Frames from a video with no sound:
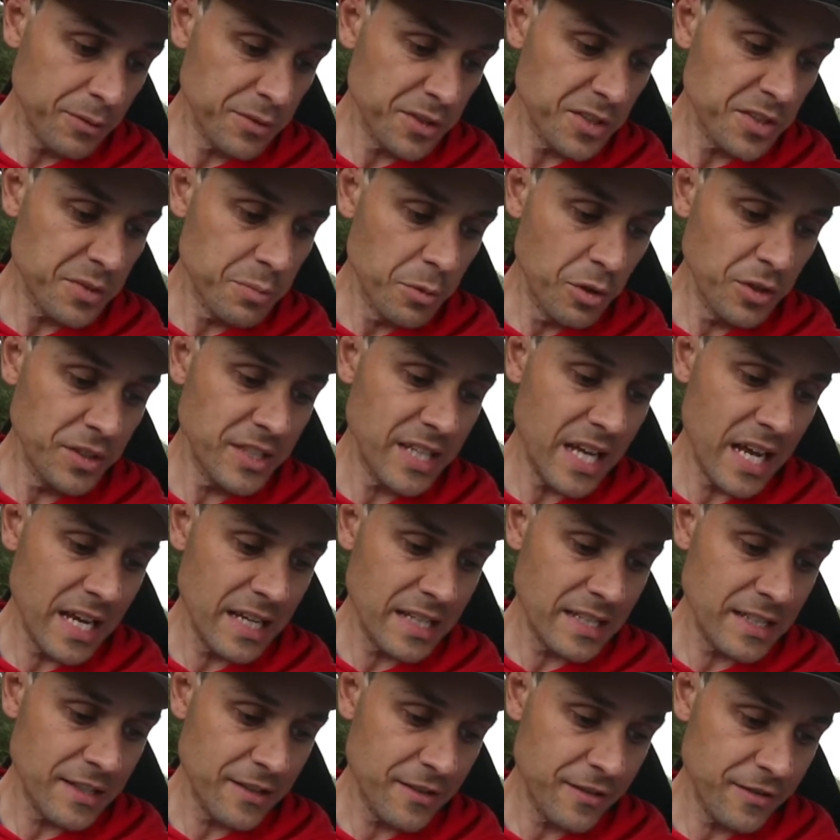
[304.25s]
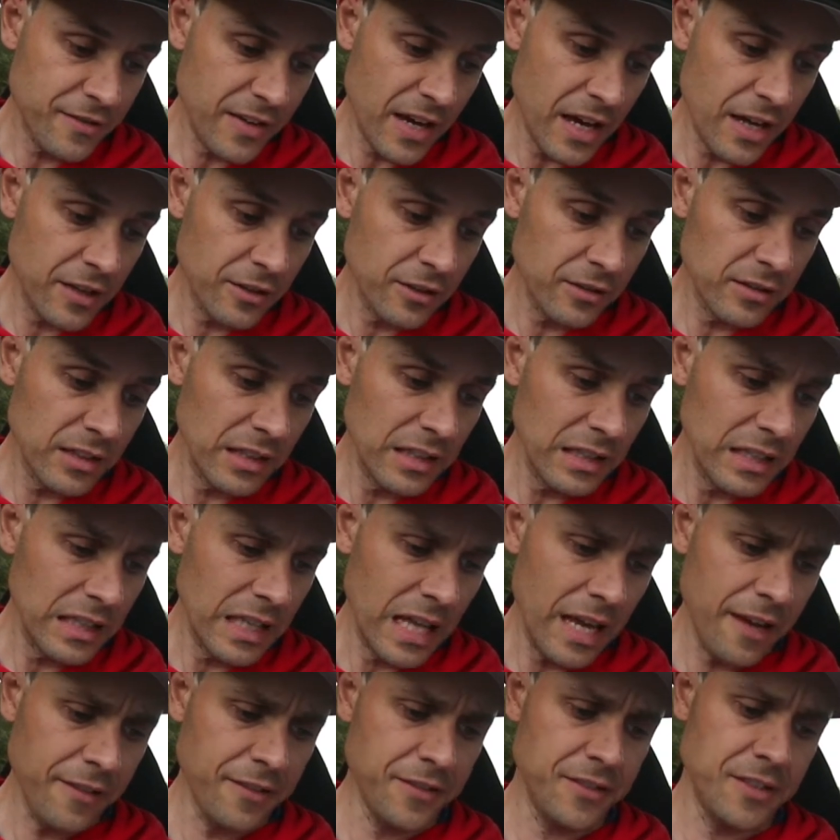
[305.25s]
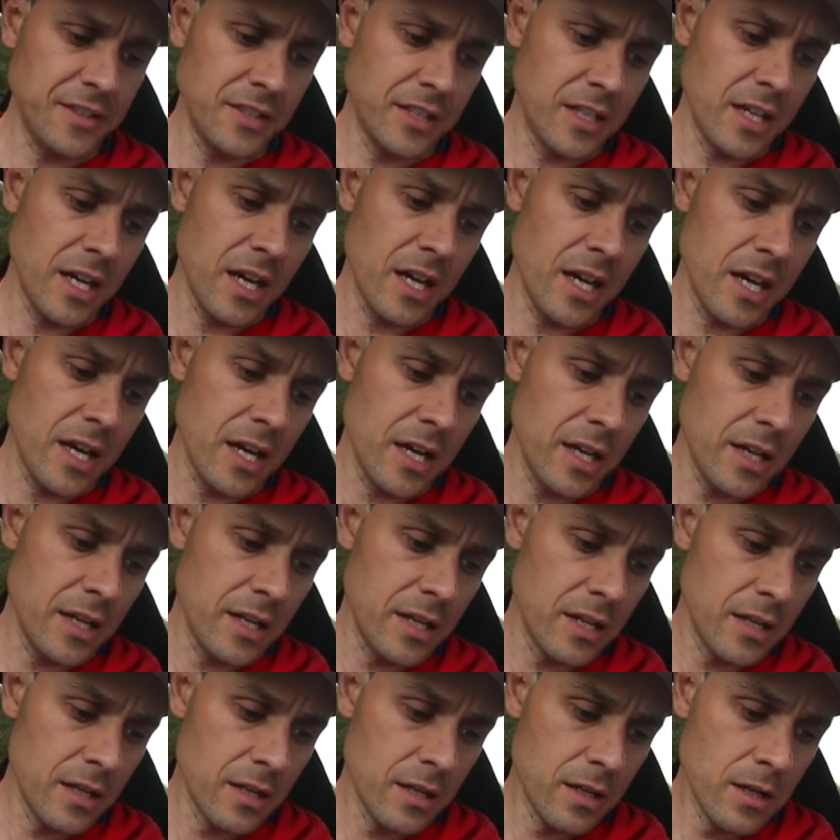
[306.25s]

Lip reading: was a small dent found on the left guard.